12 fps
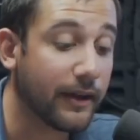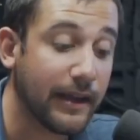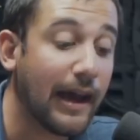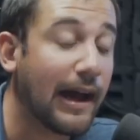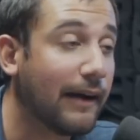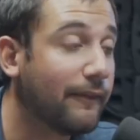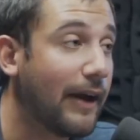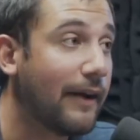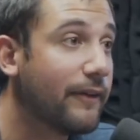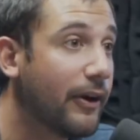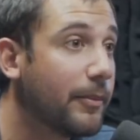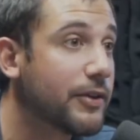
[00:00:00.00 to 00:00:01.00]
Yeah, I
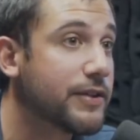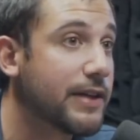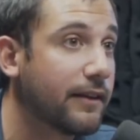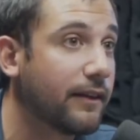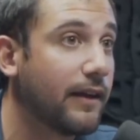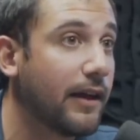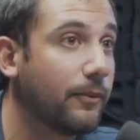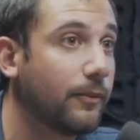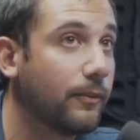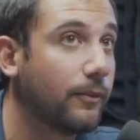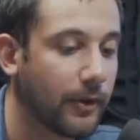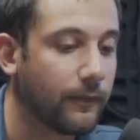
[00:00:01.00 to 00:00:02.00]
very much like to say,
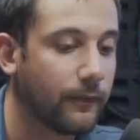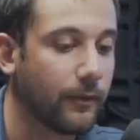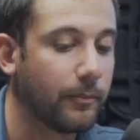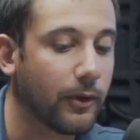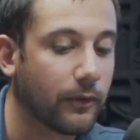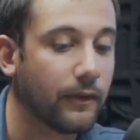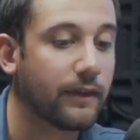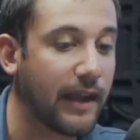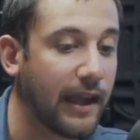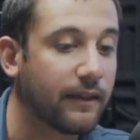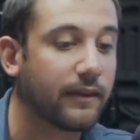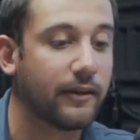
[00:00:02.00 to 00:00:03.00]
for most of us
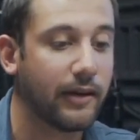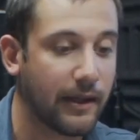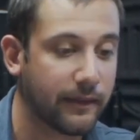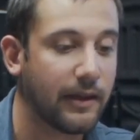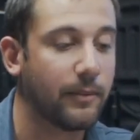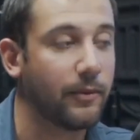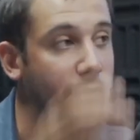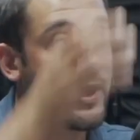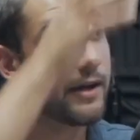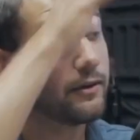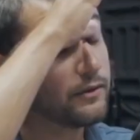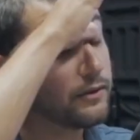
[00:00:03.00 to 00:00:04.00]
ancillary healthcare
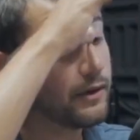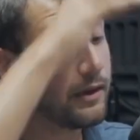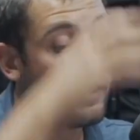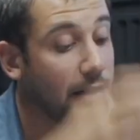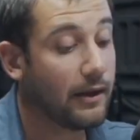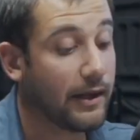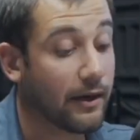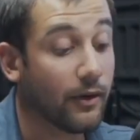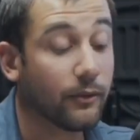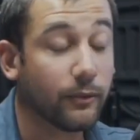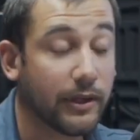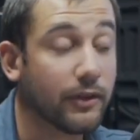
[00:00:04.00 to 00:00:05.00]
providers, like,
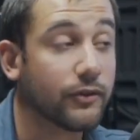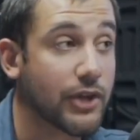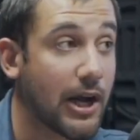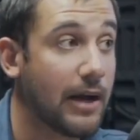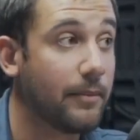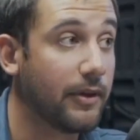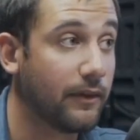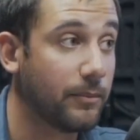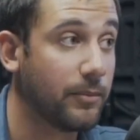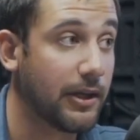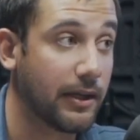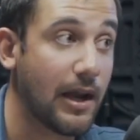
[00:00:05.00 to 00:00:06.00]
our real job is
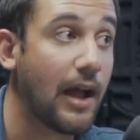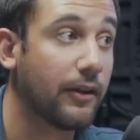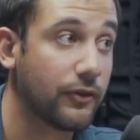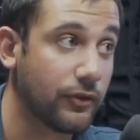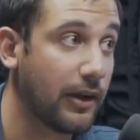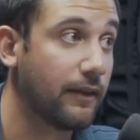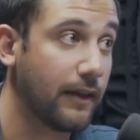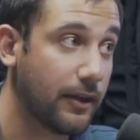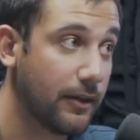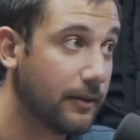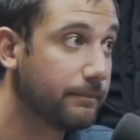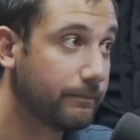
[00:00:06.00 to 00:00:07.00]
being a knowledge
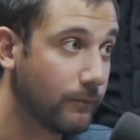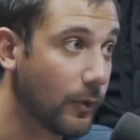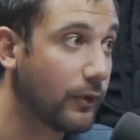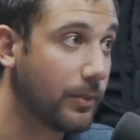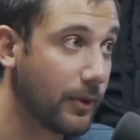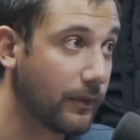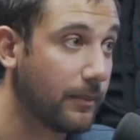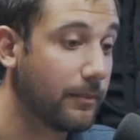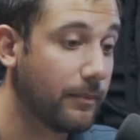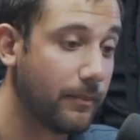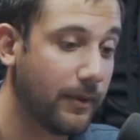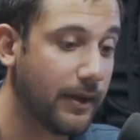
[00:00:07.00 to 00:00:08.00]
translator. We're supposed
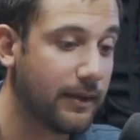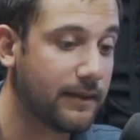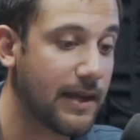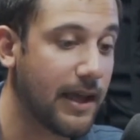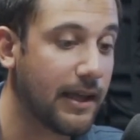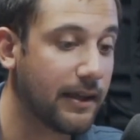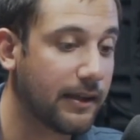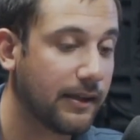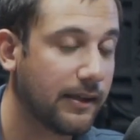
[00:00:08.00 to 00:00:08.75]
to take